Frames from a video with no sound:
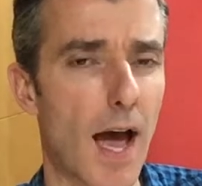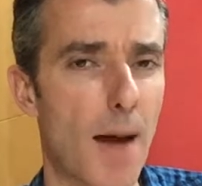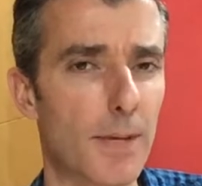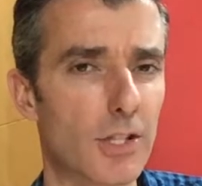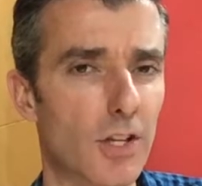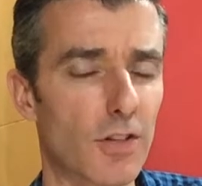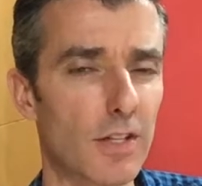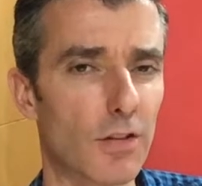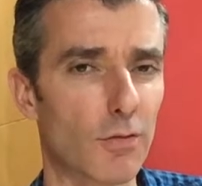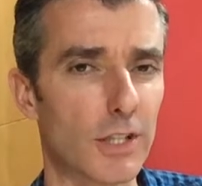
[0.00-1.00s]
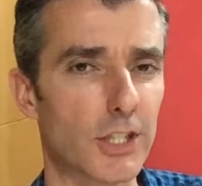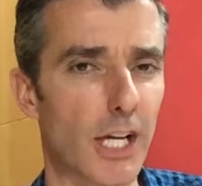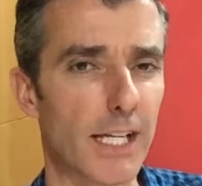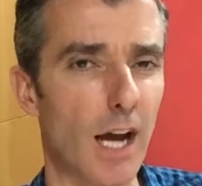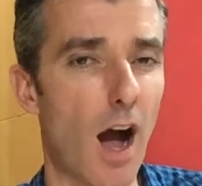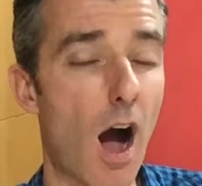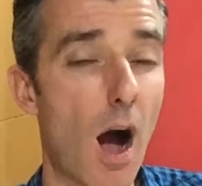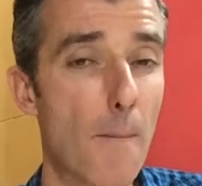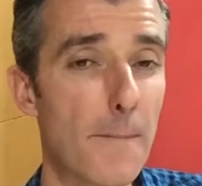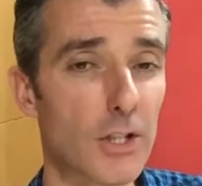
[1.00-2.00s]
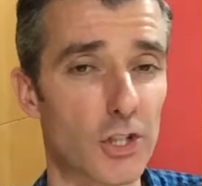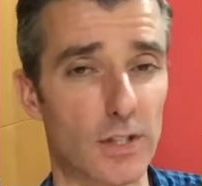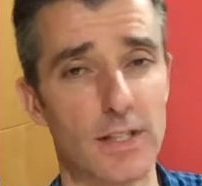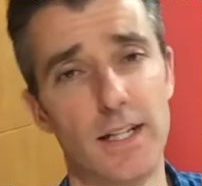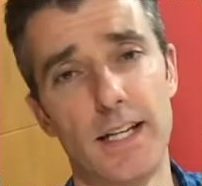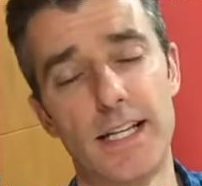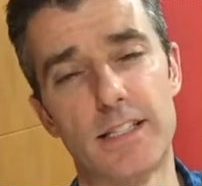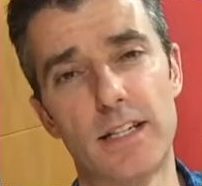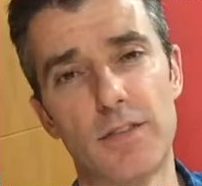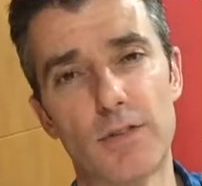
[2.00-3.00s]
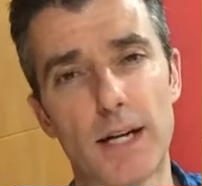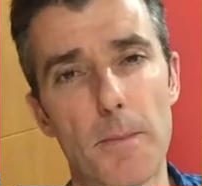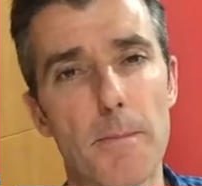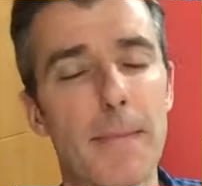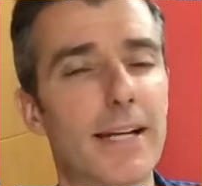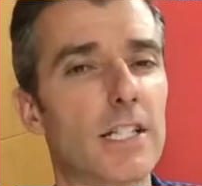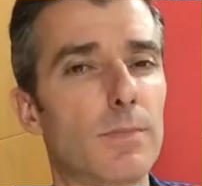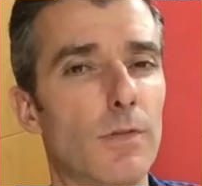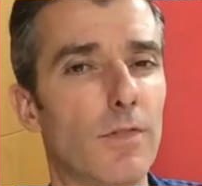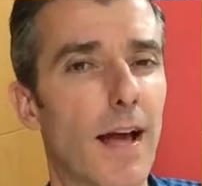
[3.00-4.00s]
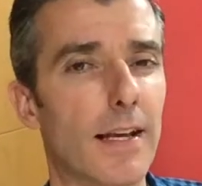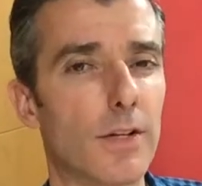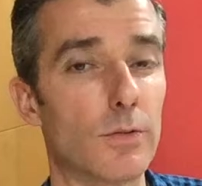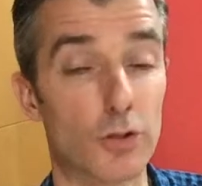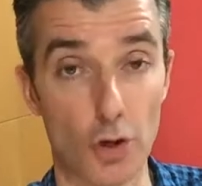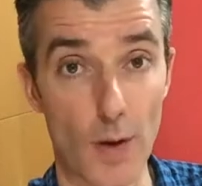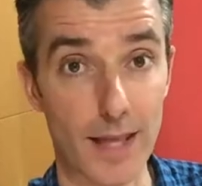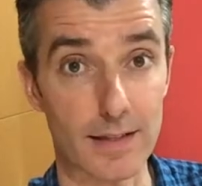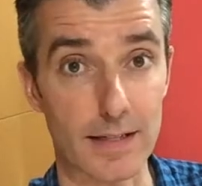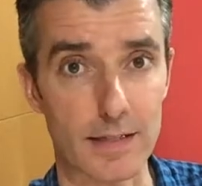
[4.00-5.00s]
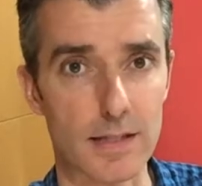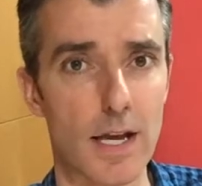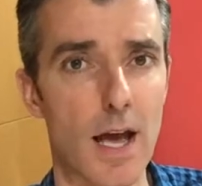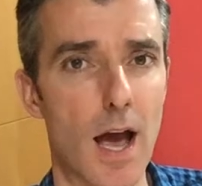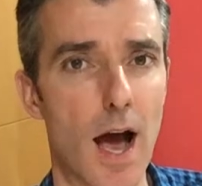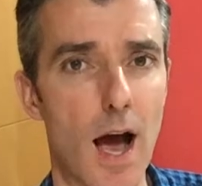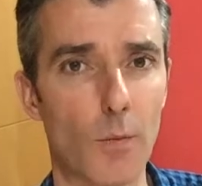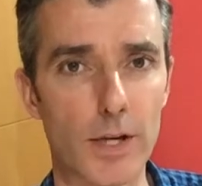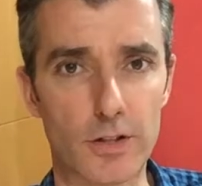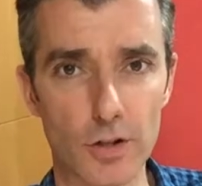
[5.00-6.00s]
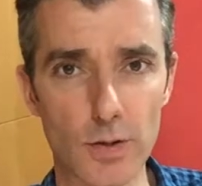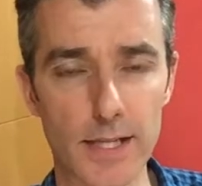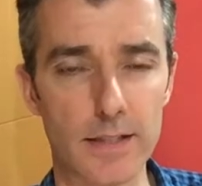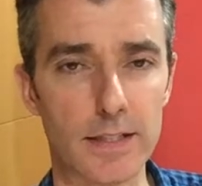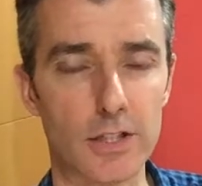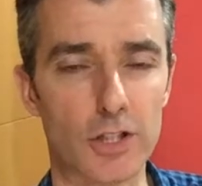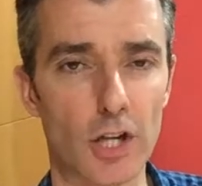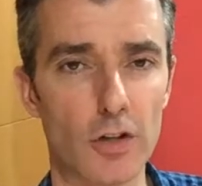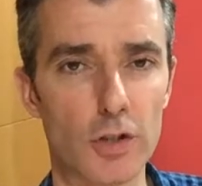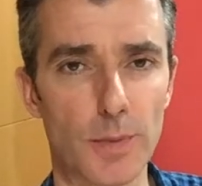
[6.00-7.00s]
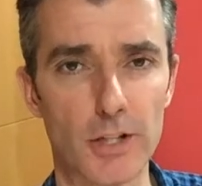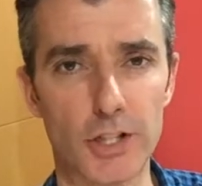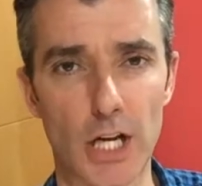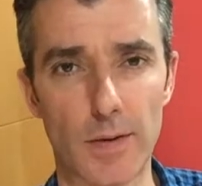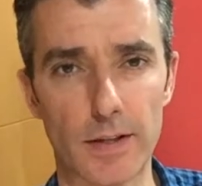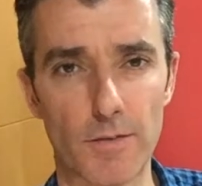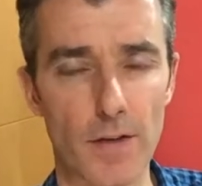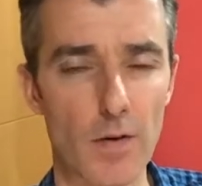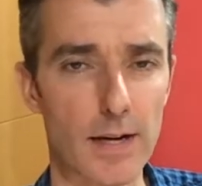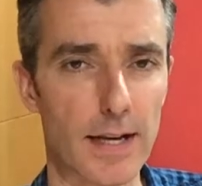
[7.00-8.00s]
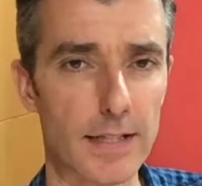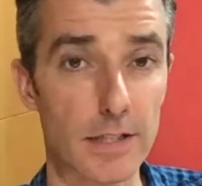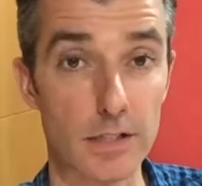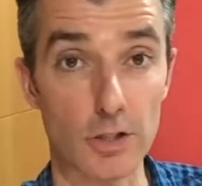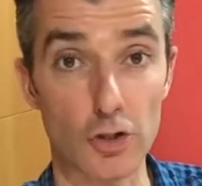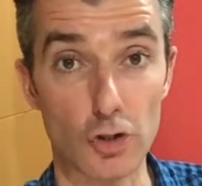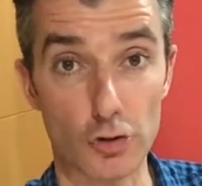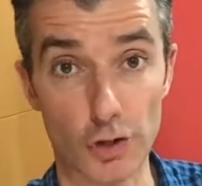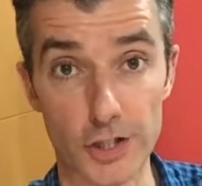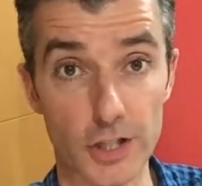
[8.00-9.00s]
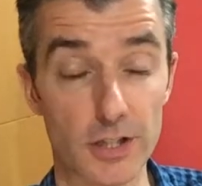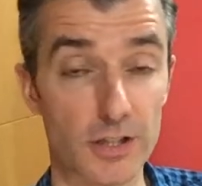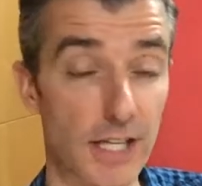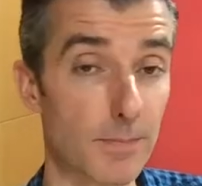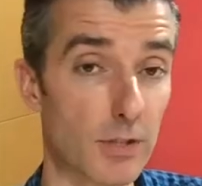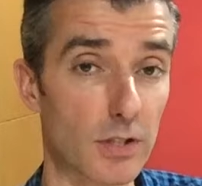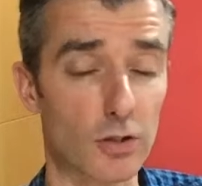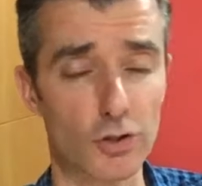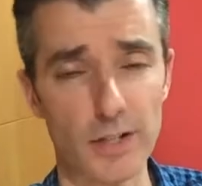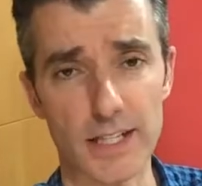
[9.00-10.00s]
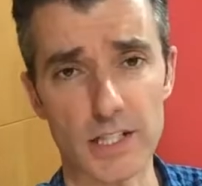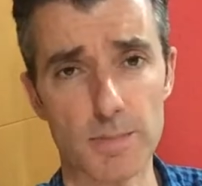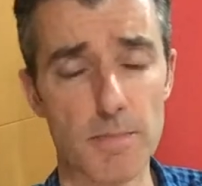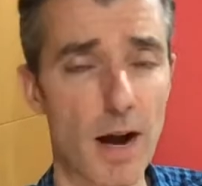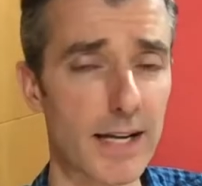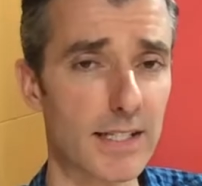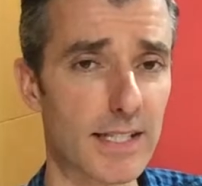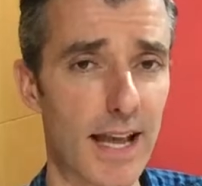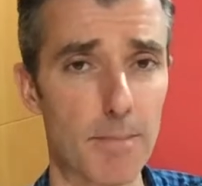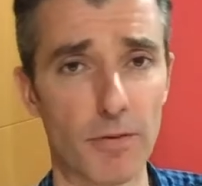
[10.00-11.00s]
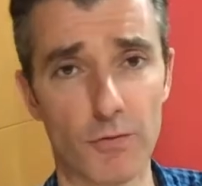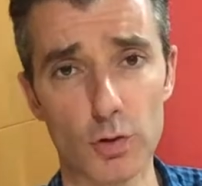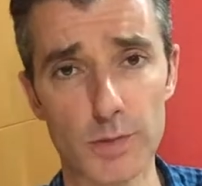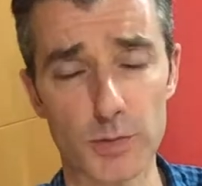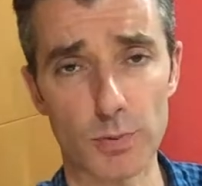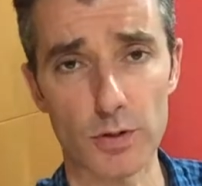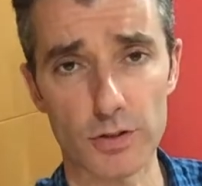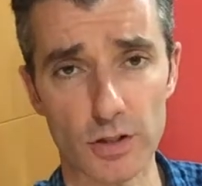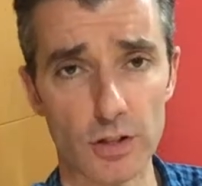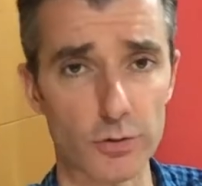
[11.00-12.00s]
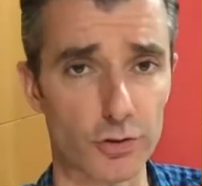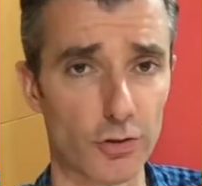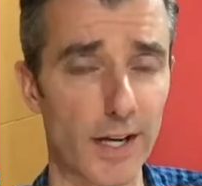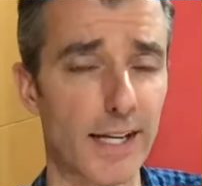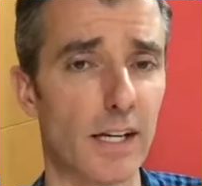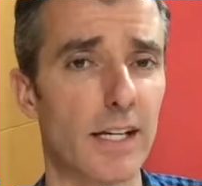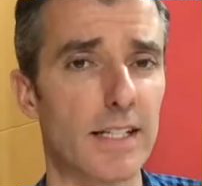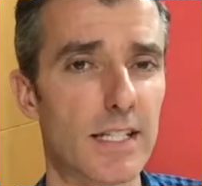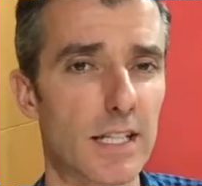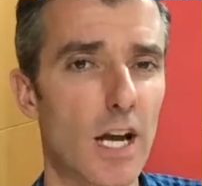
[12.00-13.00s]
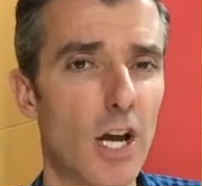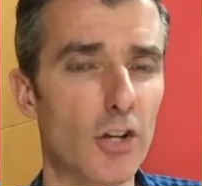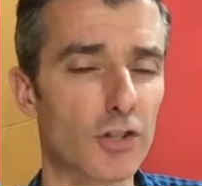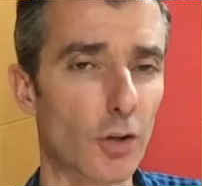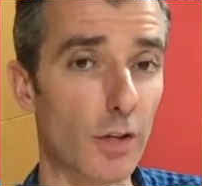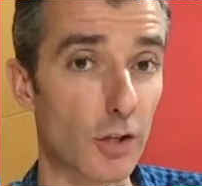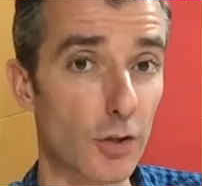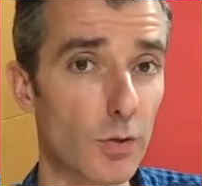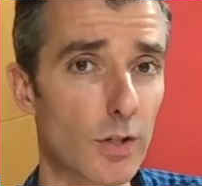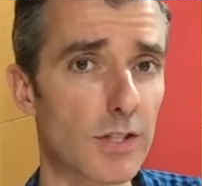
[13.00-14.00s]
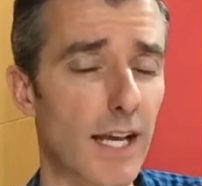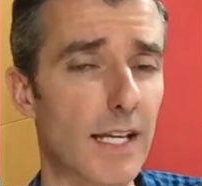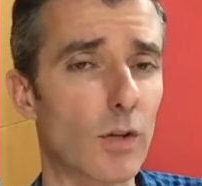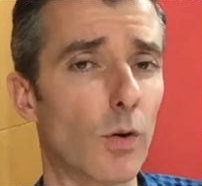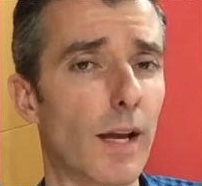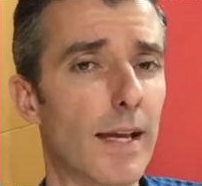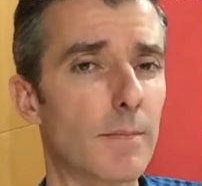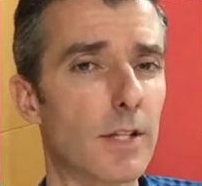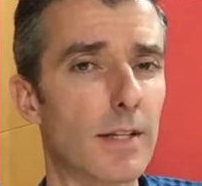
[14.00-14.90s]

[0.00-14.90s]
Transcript: Because at 33 Shake, our mission is delivering maximum value to athletes. We do it in these shows by sharing the very latest in nutrition, tips and tricks, mindset, performance protocols, training ideas, so that you can take your game to